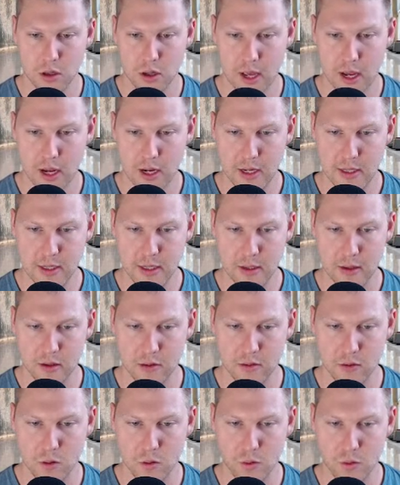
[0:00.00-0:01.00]
18th
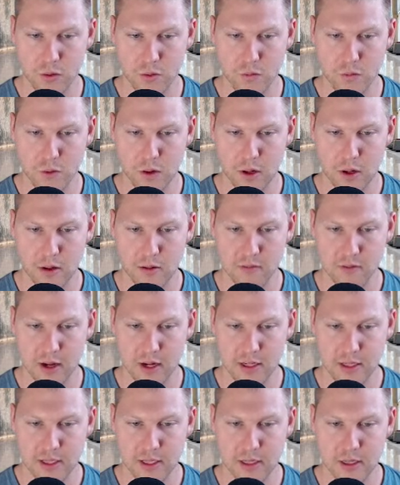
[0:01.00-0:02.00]
03 of
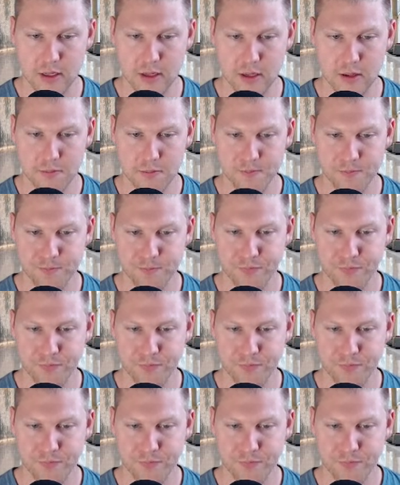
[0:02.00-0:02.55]
18,